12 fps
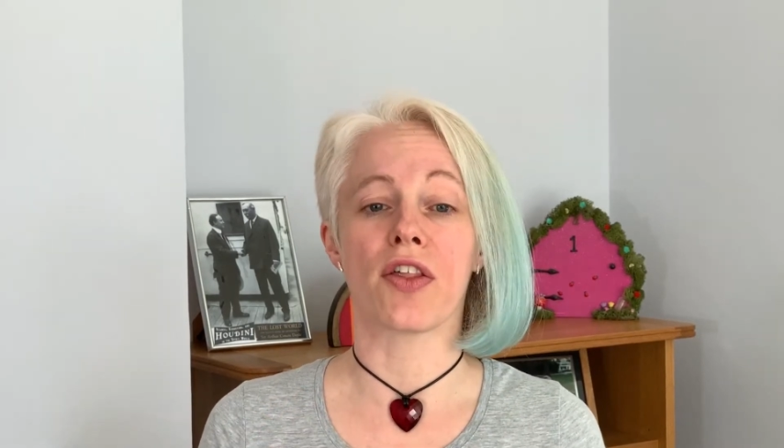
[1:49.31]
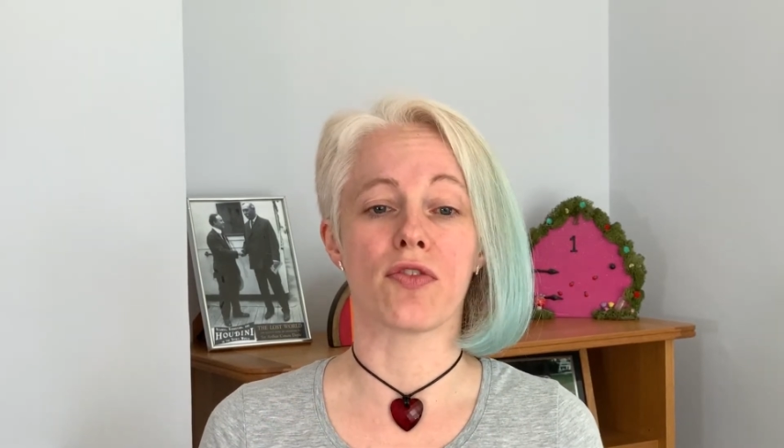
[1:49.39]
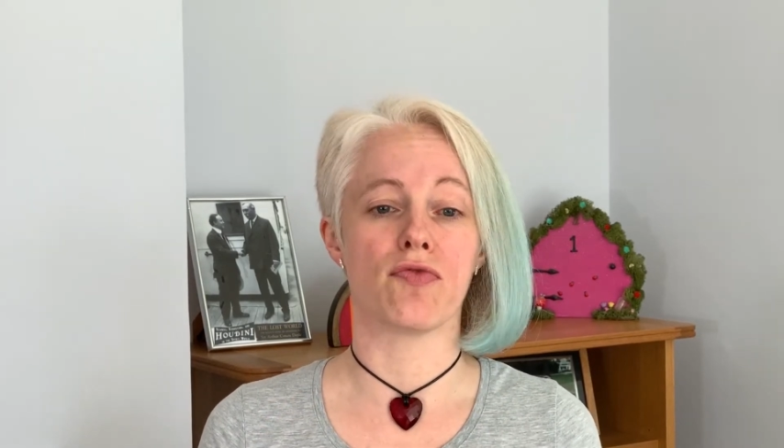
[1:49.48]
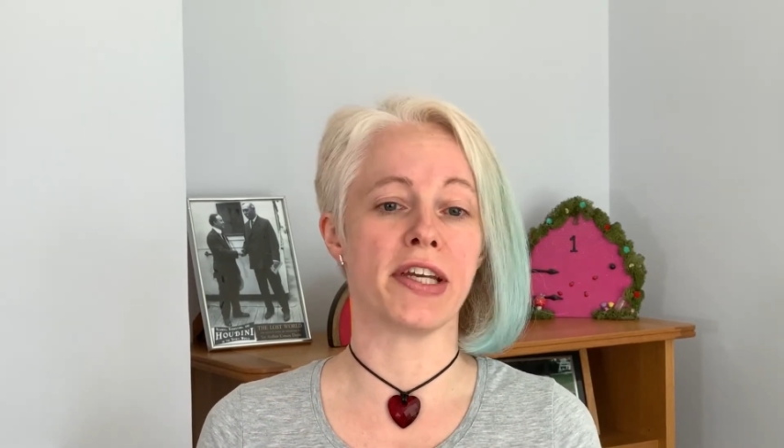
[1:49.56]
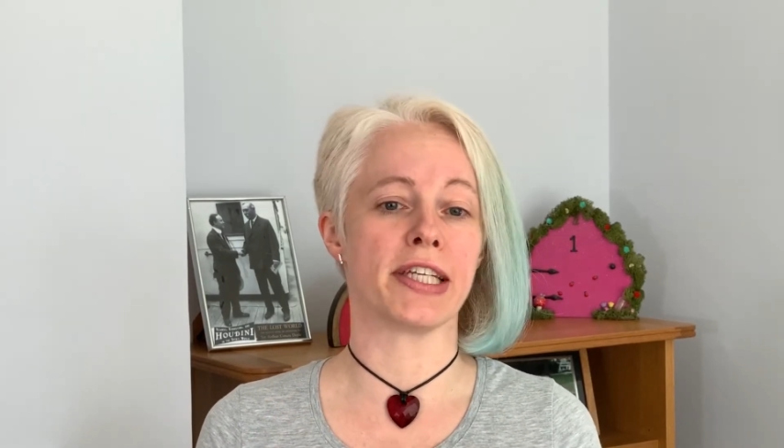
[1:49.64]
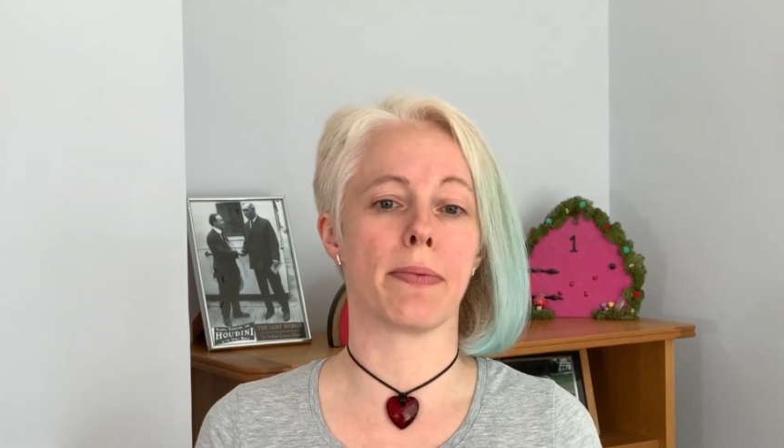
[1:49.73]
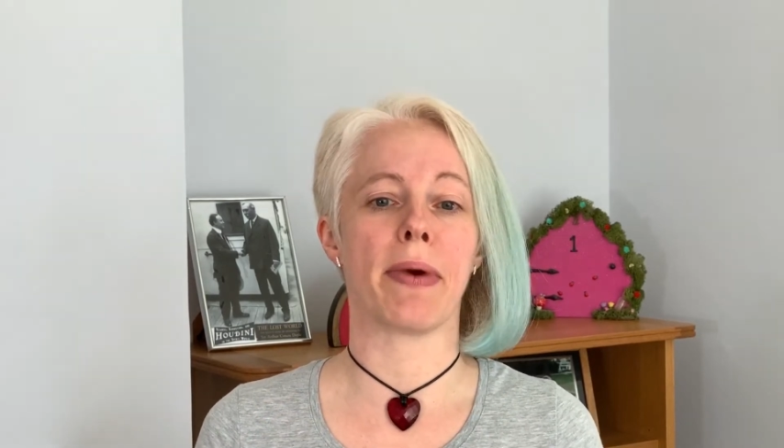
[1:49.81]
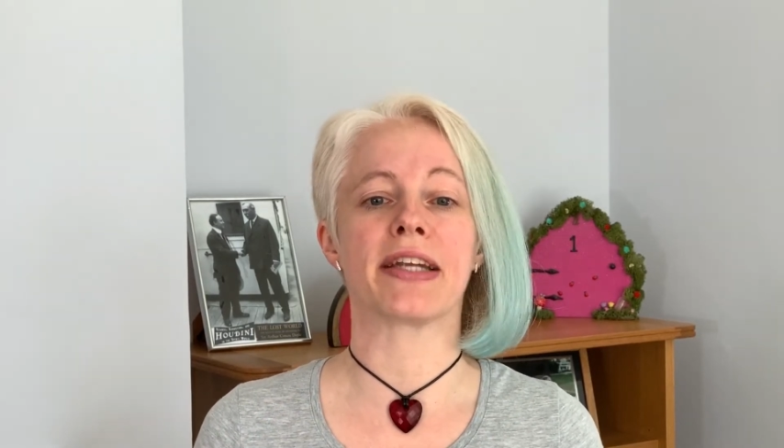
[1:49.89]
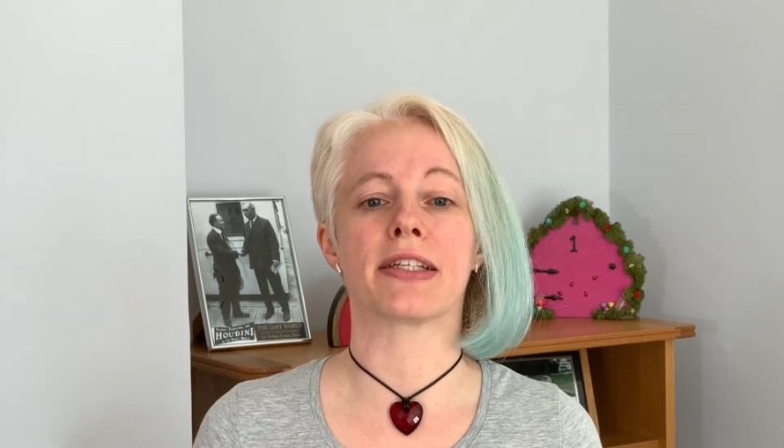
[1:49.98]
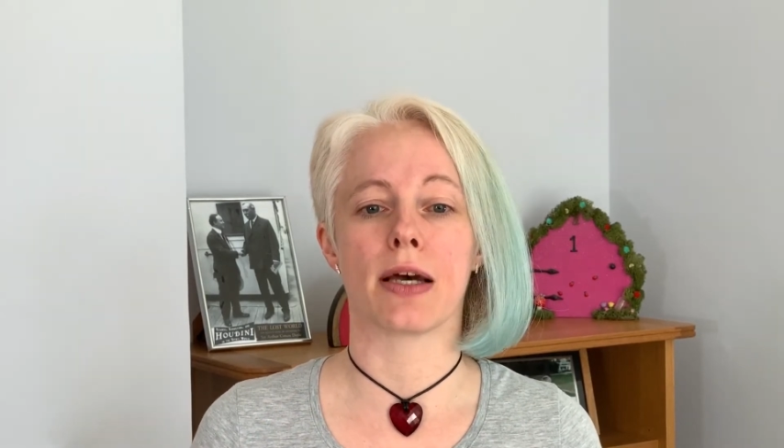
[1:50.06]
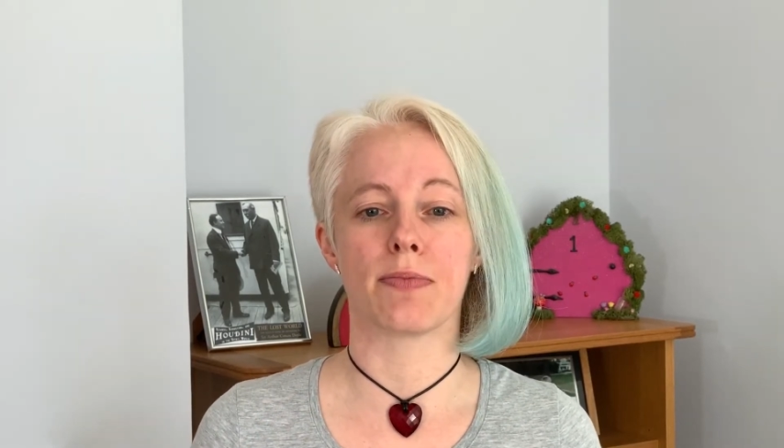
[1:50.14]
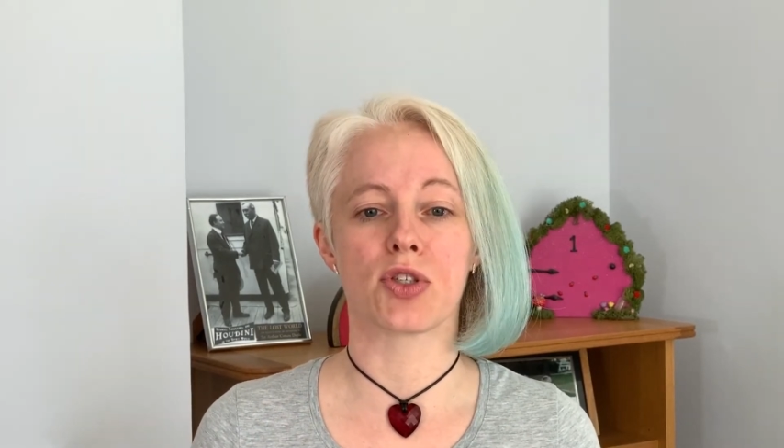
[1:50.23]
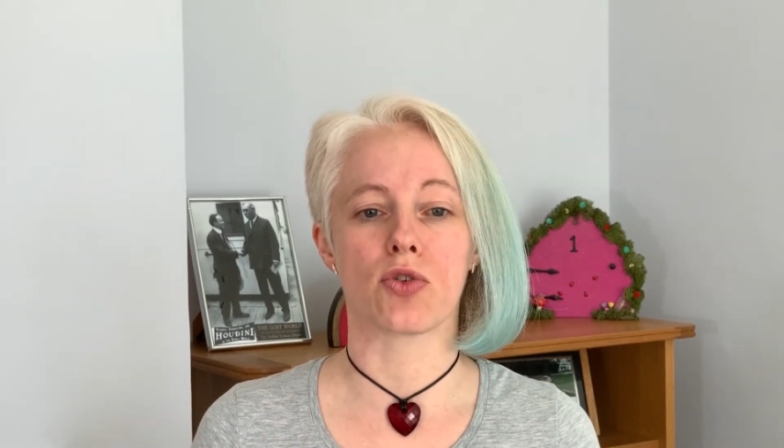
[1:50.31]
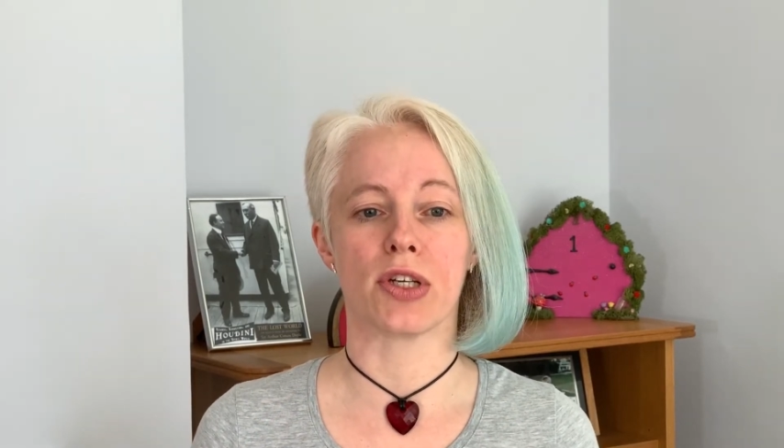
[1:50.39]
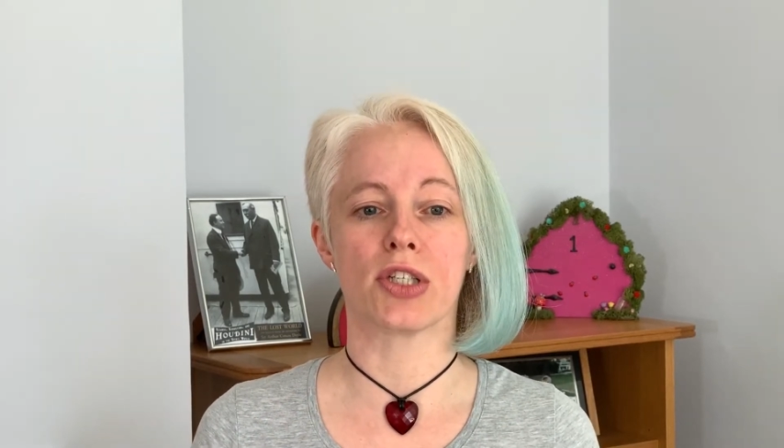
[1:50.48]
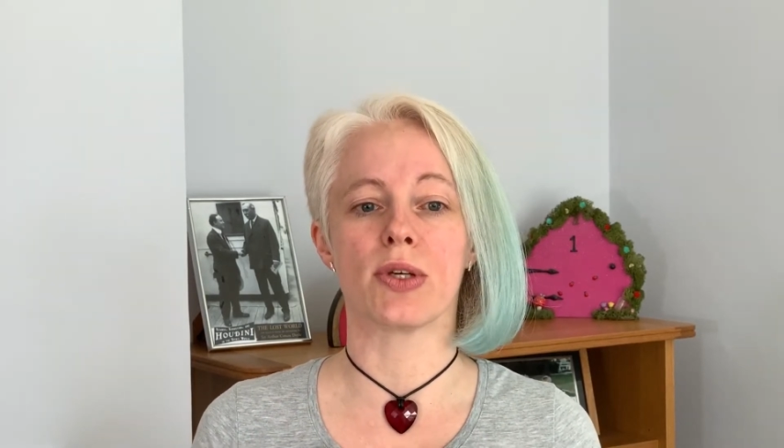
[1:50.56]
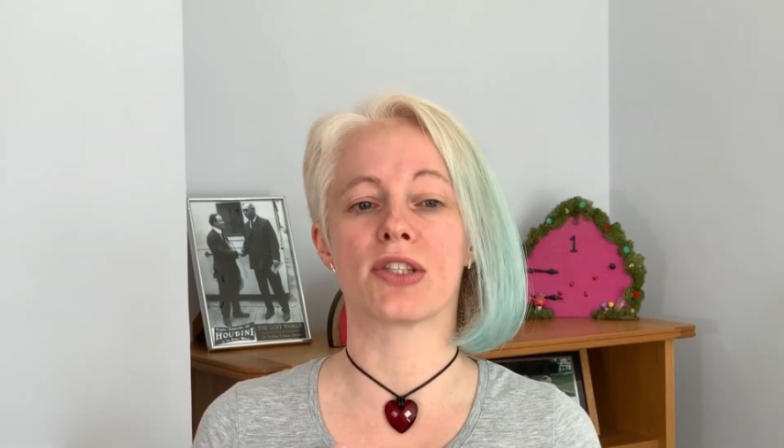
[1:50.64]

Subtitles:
reading a bedtime story to his